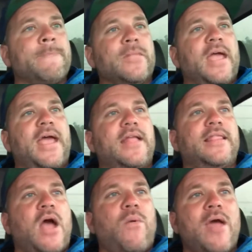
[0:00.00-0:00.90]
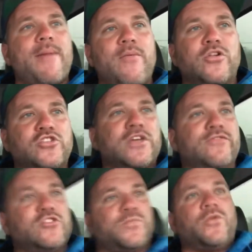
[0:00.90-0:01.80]
and that way I'm able to
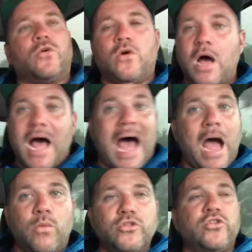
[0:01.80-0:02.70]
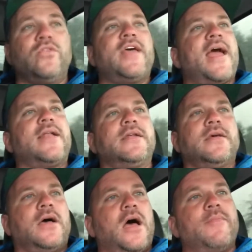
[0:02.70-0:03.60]
service the pool. I will do that.
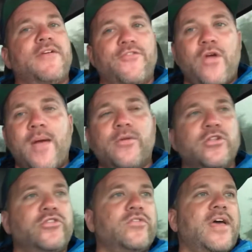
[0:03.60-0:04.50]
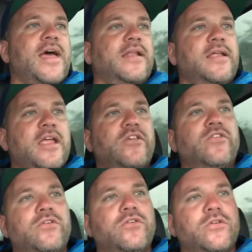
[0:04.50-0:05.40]
If you're able to do that, and
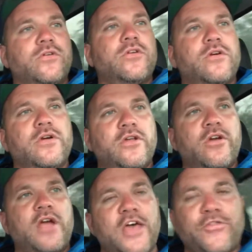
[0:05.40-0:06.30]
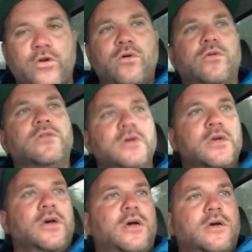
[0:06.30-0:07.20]
you're ethical
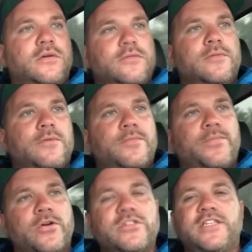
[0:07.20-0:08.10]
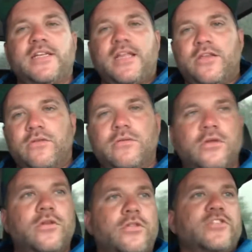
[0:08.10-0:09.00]
person, and
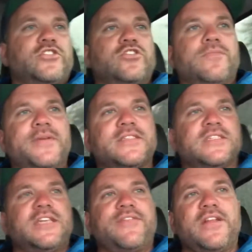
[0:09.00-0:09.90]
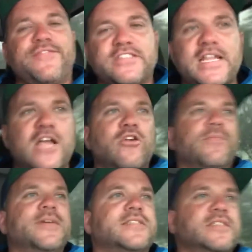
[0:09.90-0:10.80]
this is your business, even if it's not your
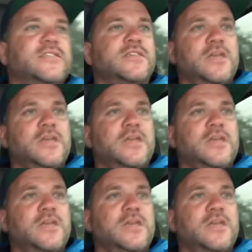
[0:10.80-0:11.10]
business,